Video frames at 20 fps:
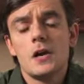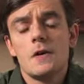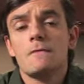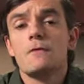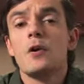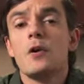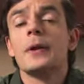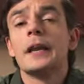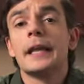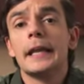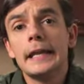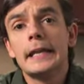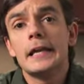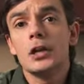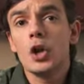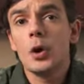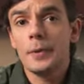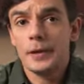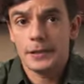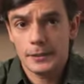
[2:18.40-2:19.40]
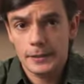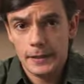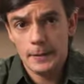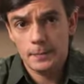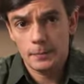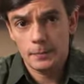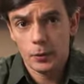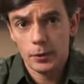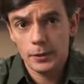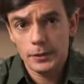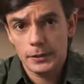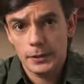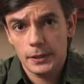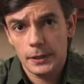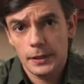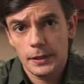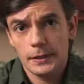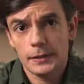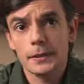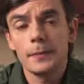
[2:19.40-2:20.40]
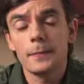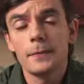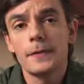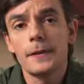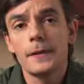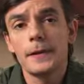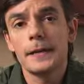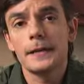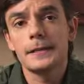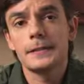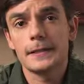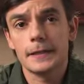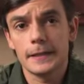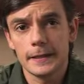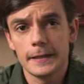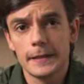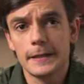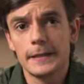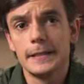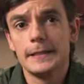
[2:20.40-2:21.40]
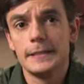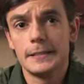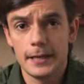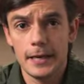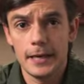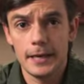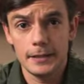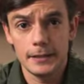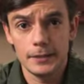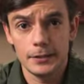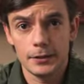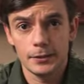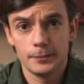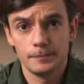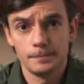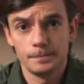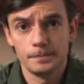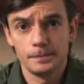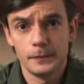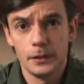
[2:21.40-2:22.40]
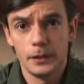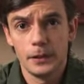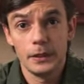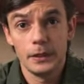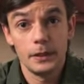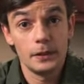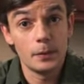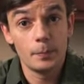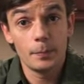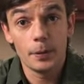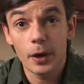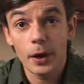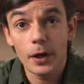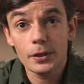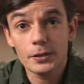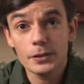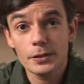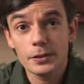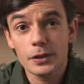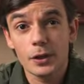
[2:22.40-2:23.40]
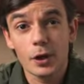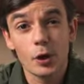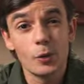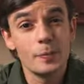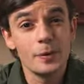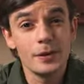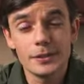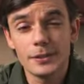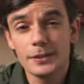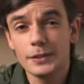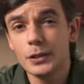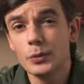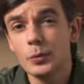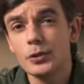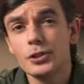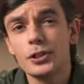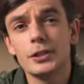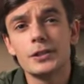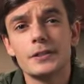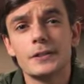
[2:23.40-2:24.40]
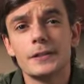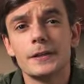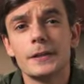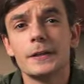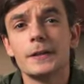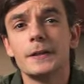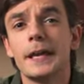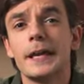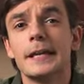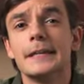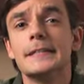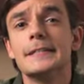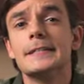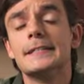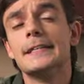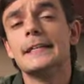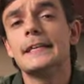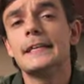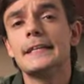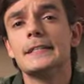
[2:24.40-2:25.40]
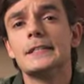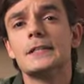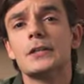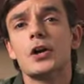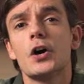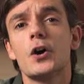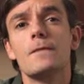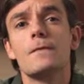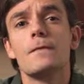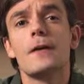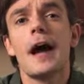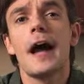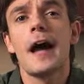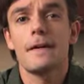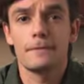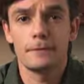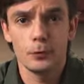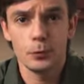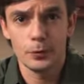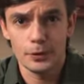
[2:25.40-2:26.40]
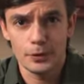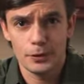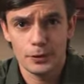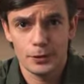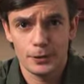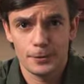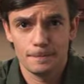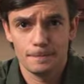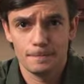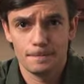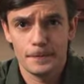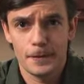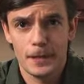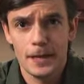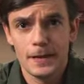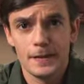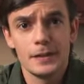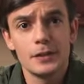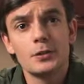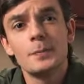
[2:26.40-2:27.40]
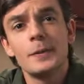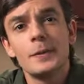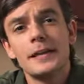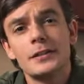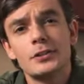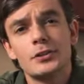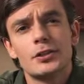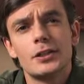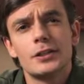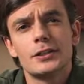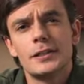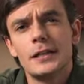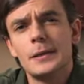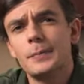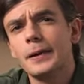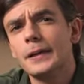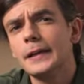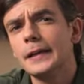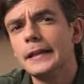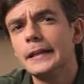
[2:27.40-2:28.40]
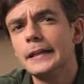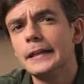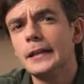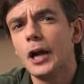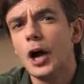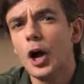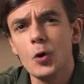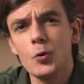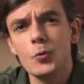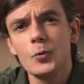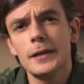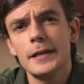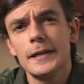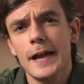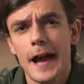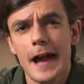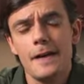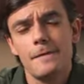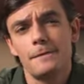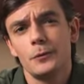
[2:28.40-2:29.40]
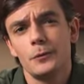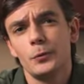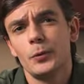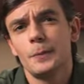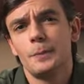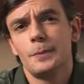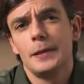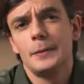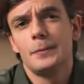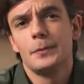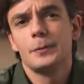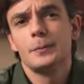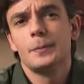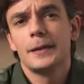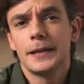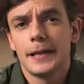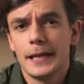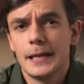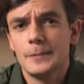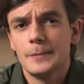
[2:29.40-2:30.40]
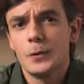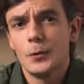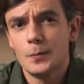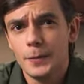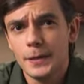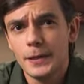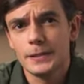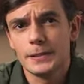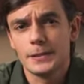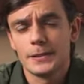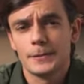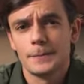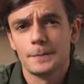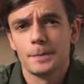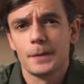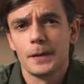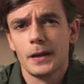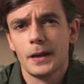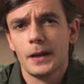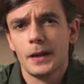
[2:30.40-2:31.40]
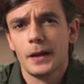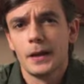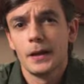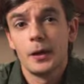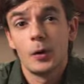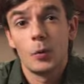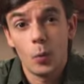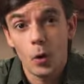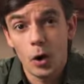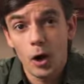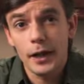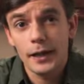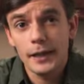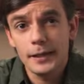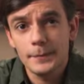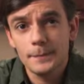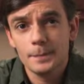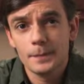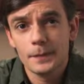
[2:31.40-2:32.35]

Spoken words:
From an economic standpoint, something has clearly changed. In the past, obesity was considered a disease of affluence. This means that typically only affluent people became obese. Why?